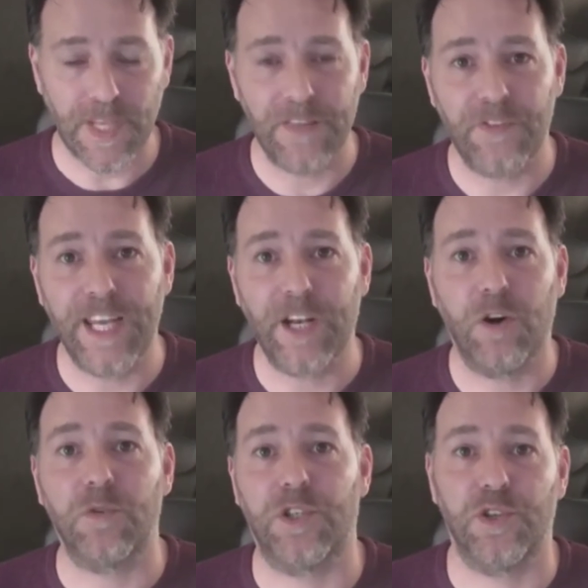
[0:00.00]
and they're
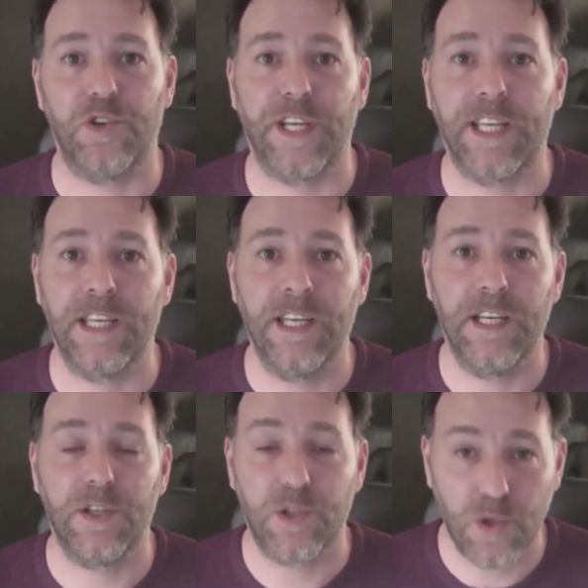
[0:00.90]
all doing
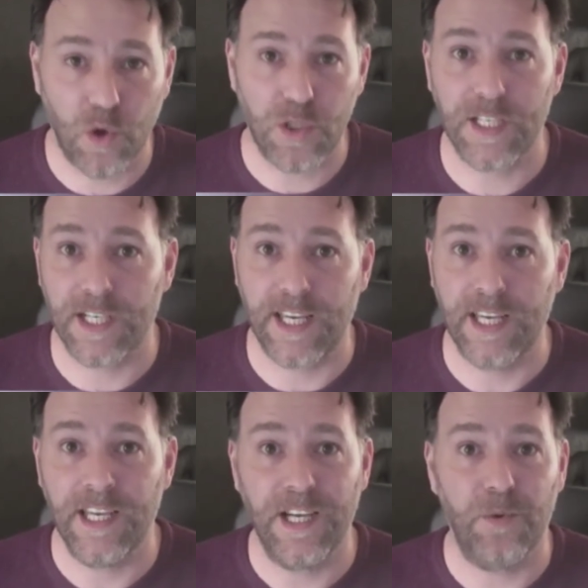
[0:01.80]

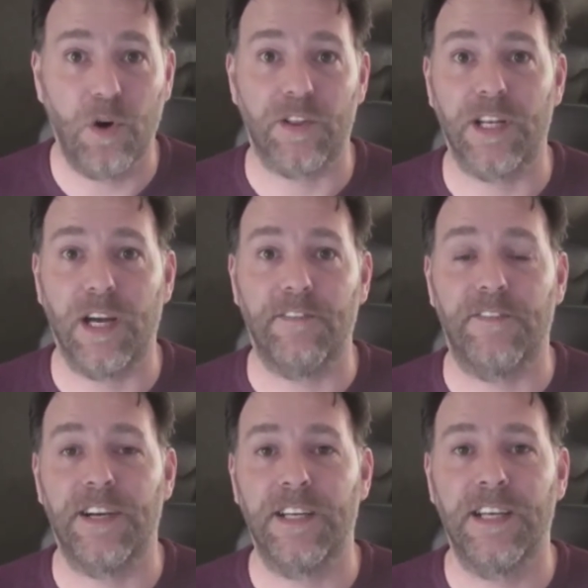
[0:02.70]
totally what they love.